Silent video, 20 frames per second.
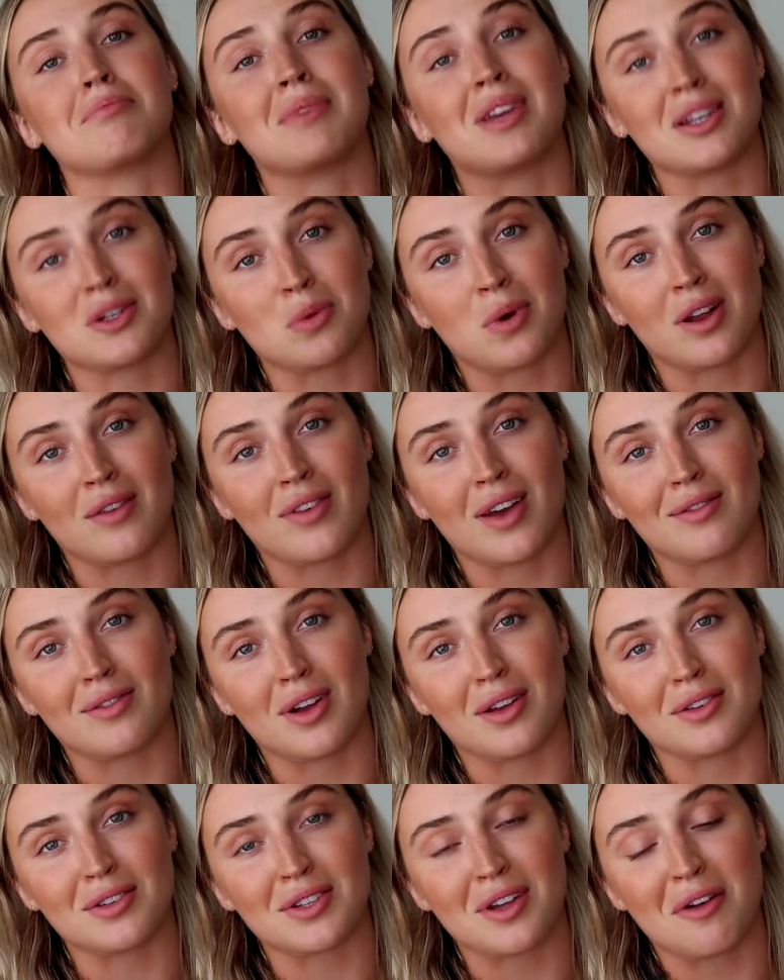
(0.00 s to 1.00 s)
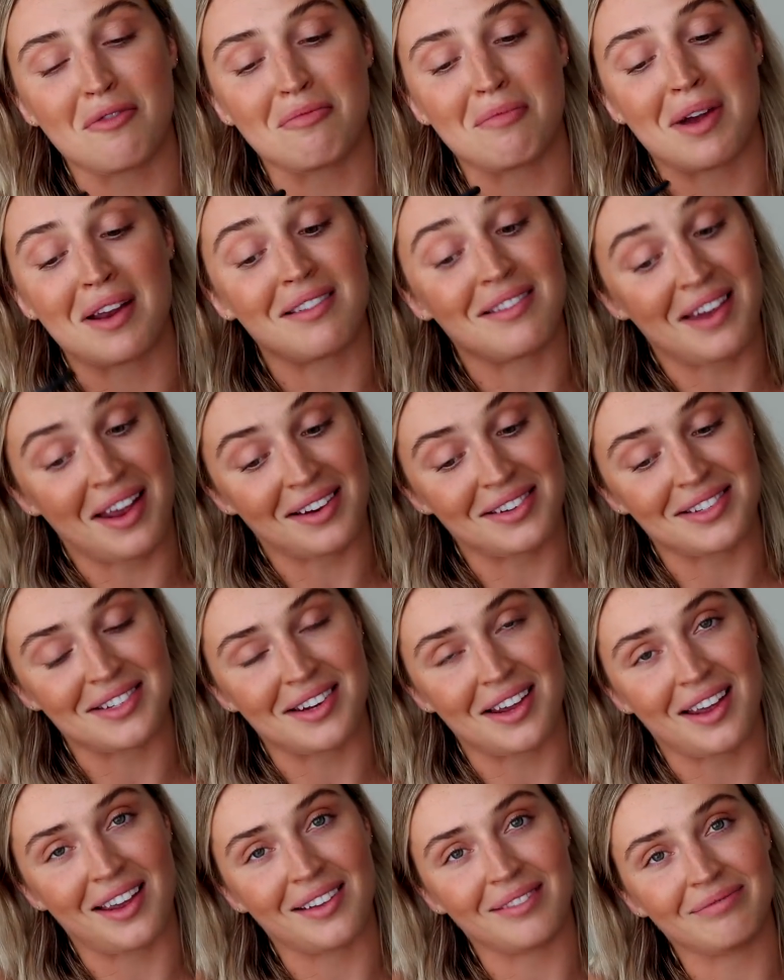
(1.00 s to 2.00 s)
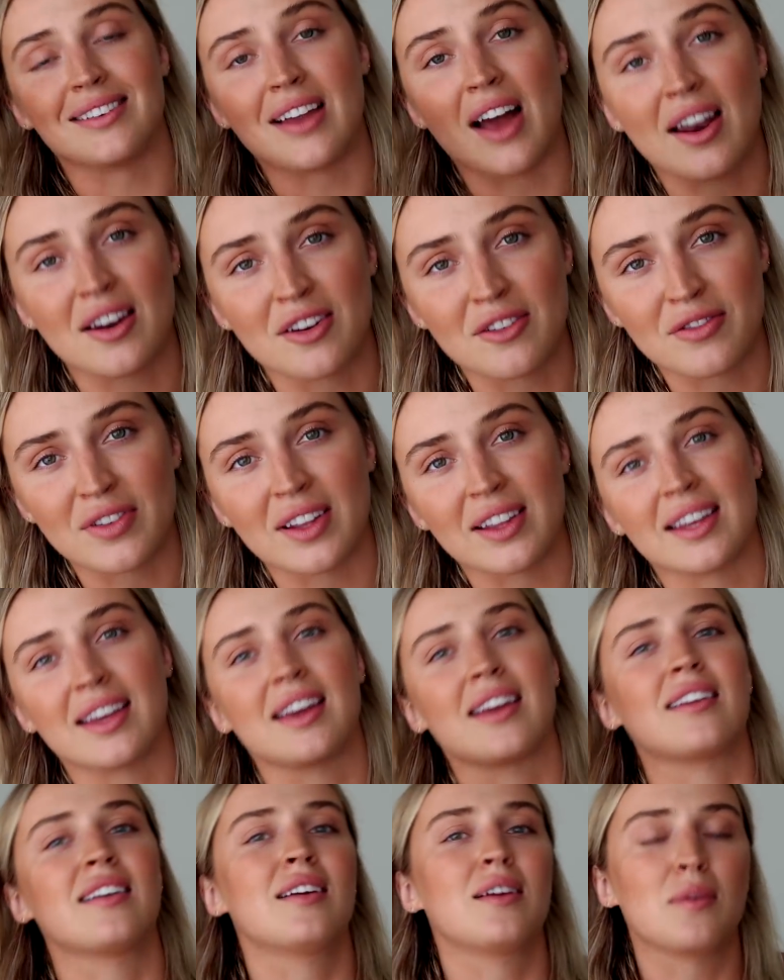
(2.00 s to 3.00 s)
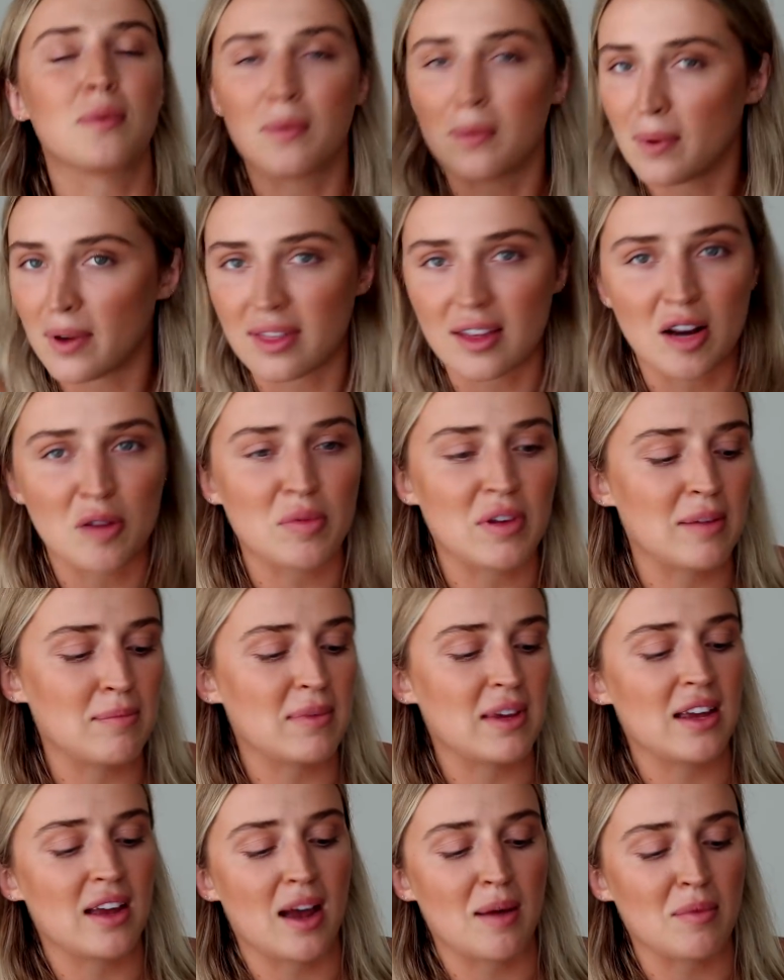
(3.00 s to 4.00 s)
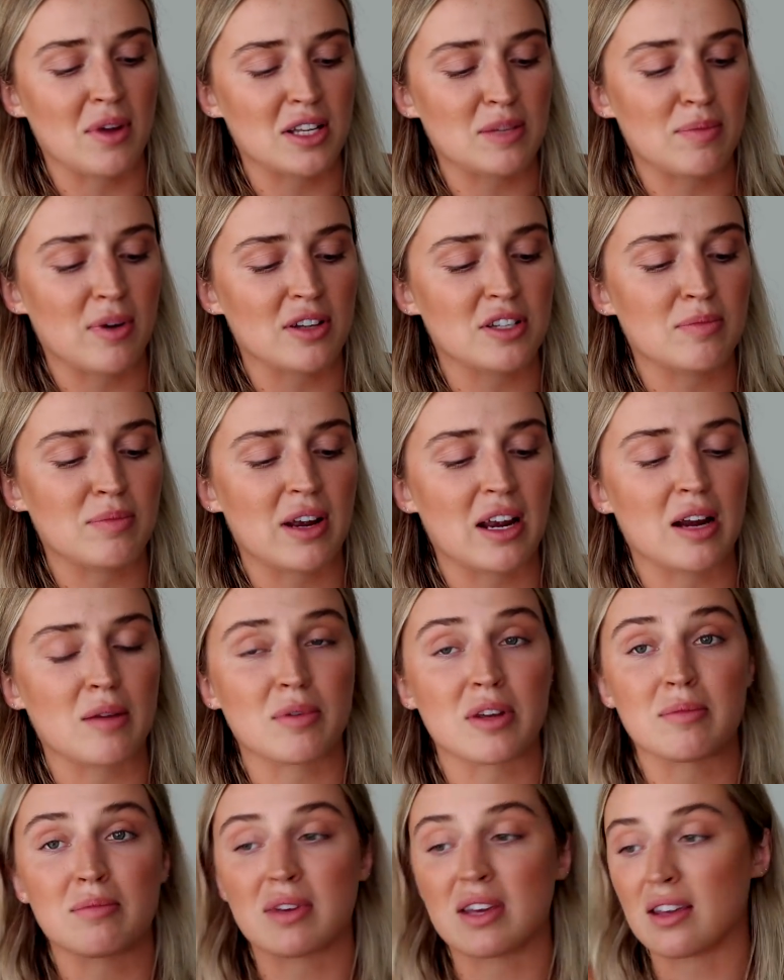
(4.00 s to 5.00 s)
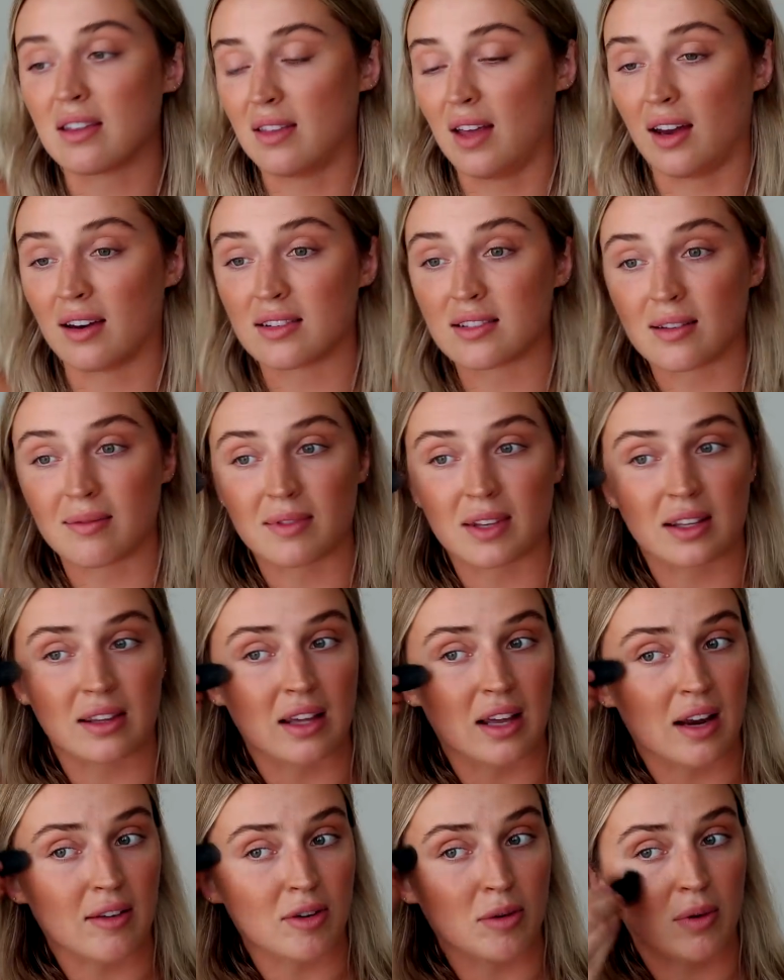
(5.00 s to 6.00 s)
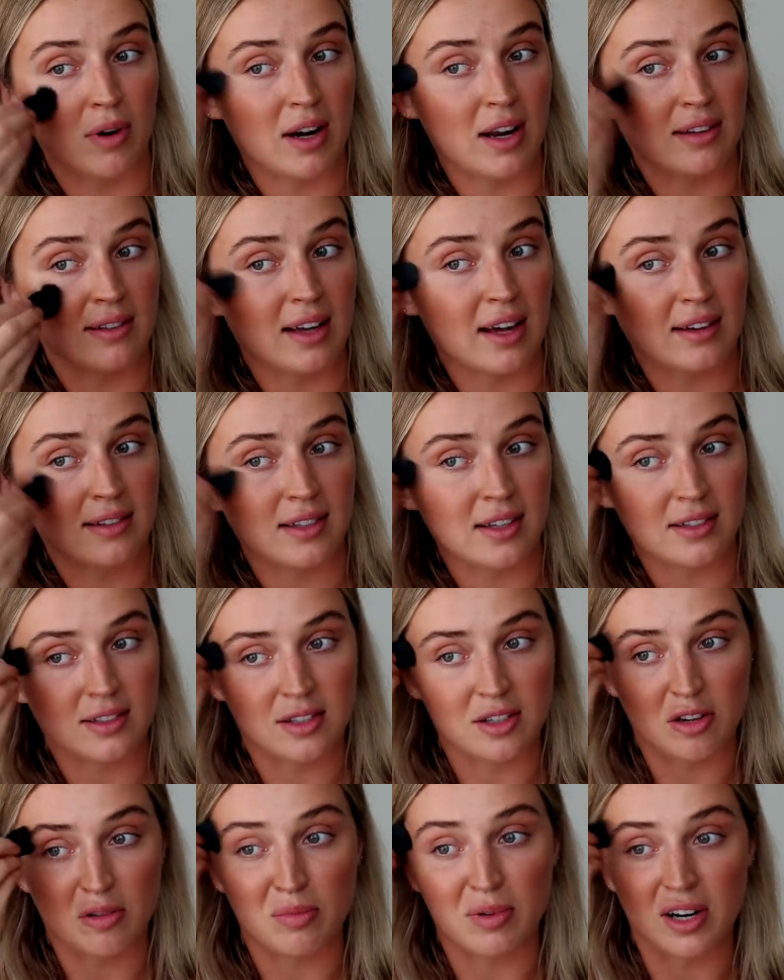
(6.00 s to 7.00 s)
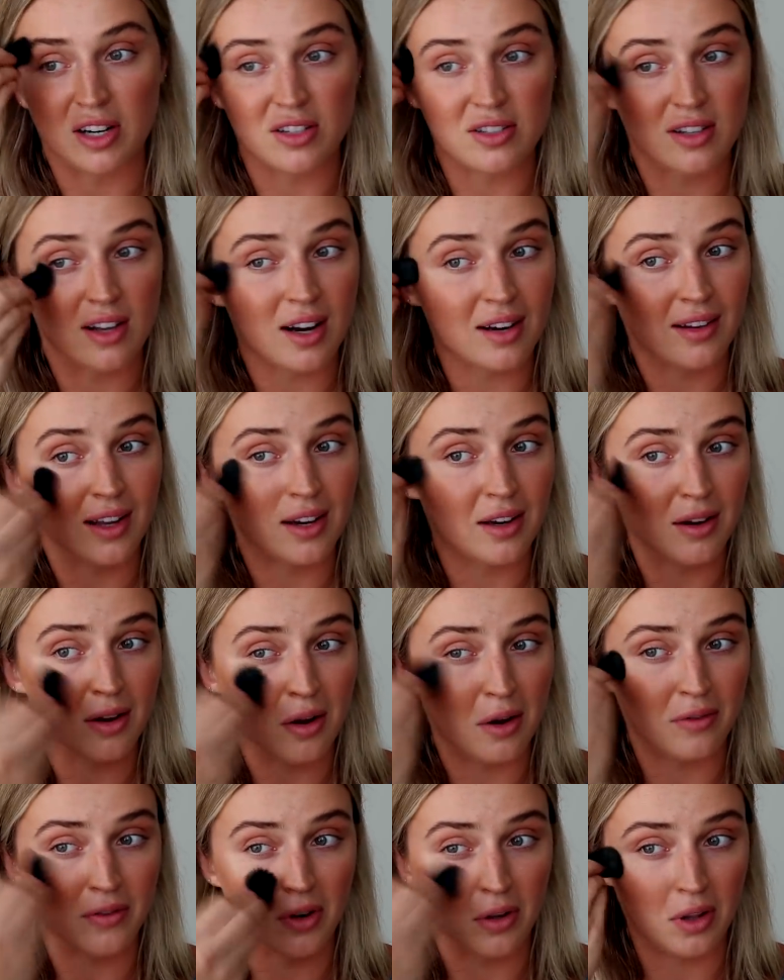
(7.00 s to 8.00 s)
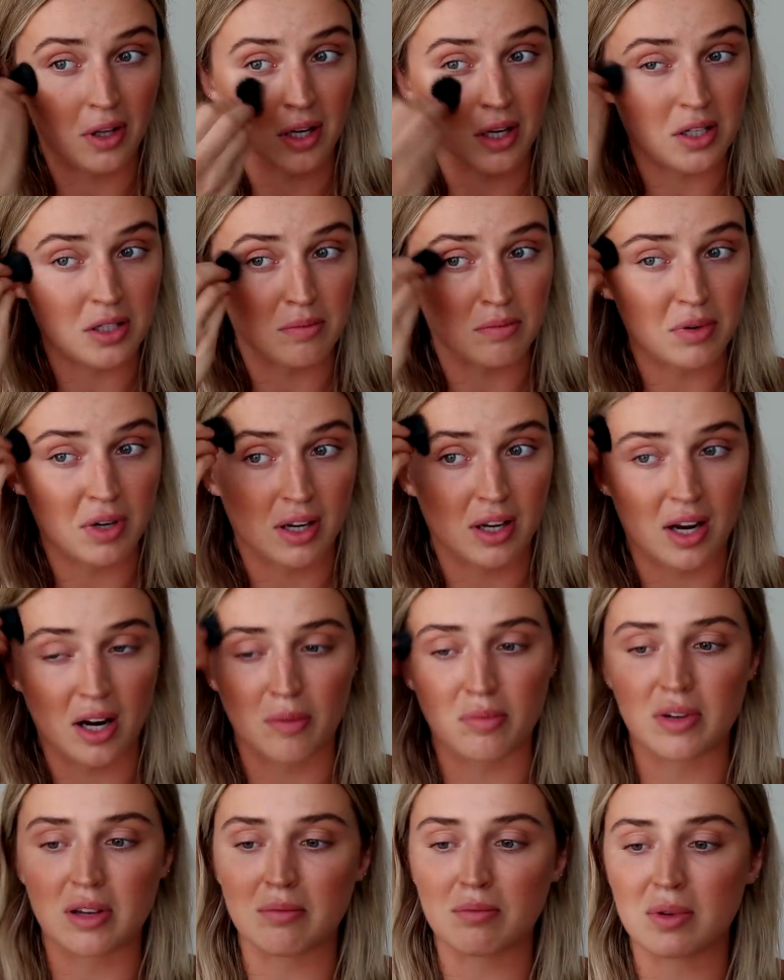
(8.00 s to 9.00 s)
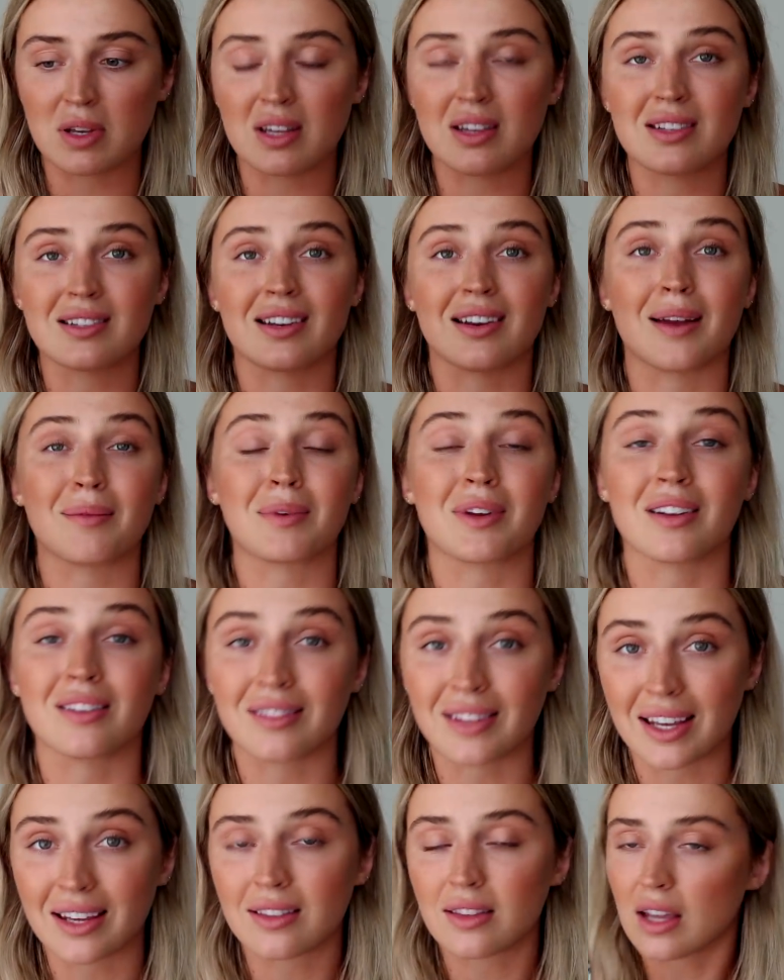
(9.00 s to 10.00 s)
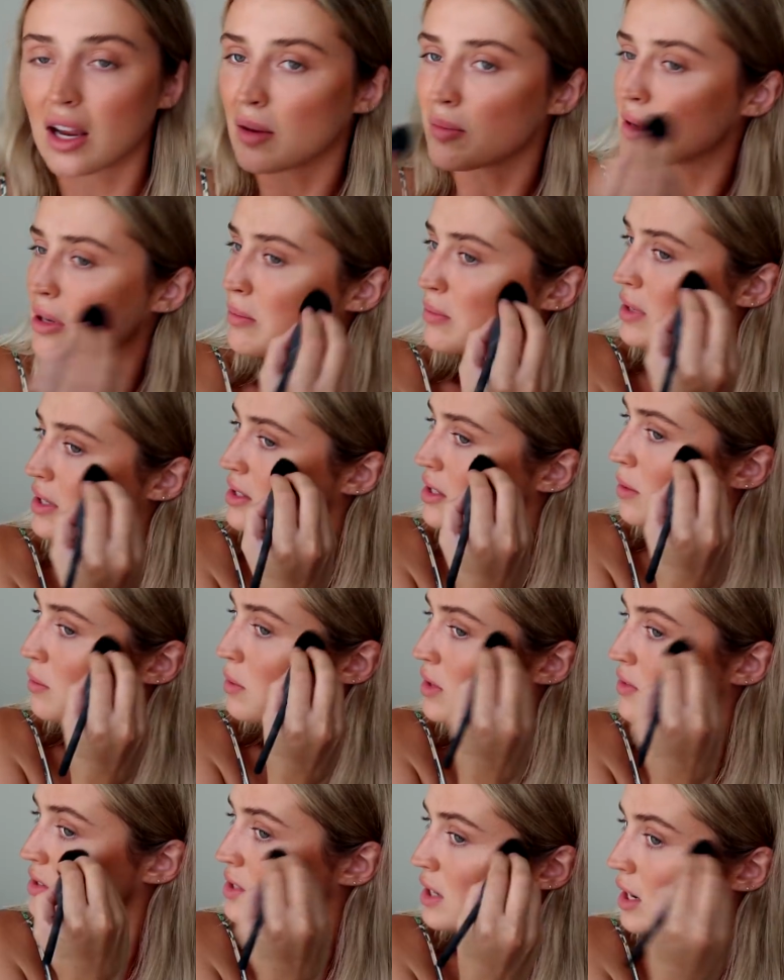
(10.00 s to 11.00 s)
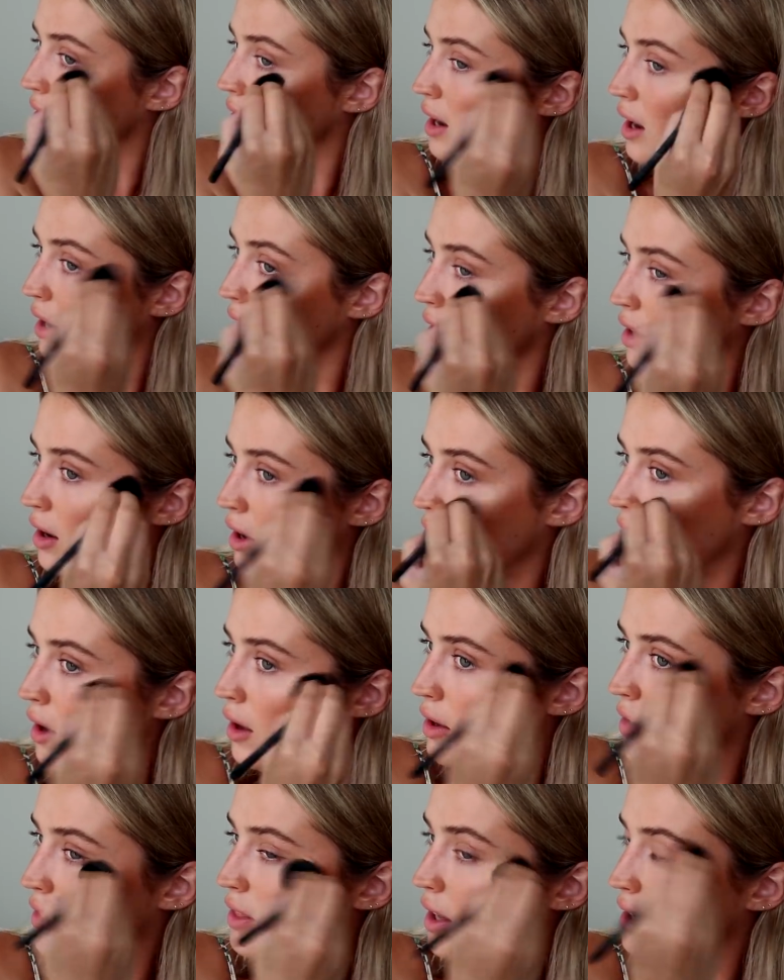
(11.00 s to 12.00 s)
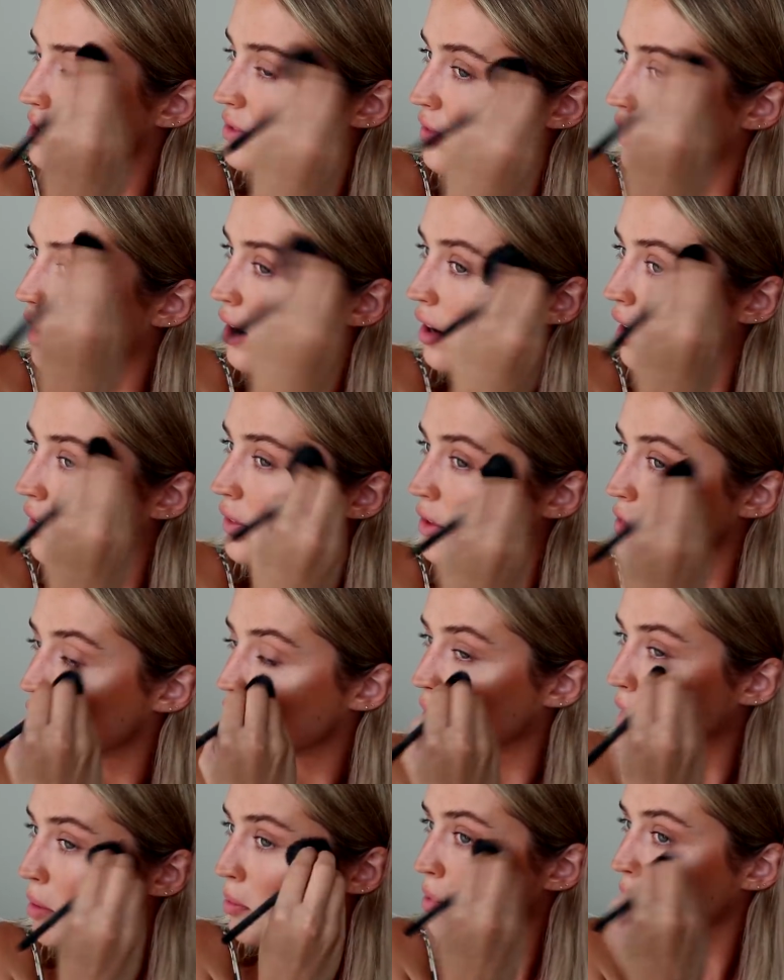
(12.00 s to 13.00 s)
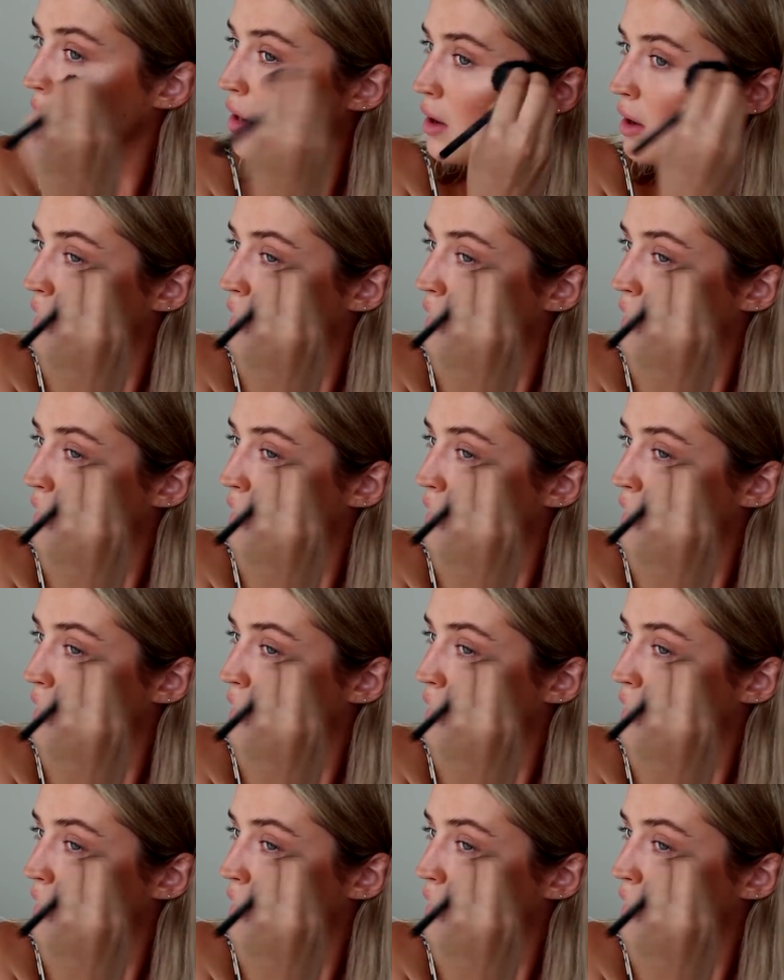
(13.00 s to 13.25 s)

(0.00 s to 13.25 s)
me $25 off my next day. Not an affiliate with Airbnb. I'm not sponsored by Airbnb. That is something that everyone has access to, but I just thought I'd let you know if you're looking to book Airbnbs, and I'm gonna link the Airbnbs that we've stayed at thus far on the trip.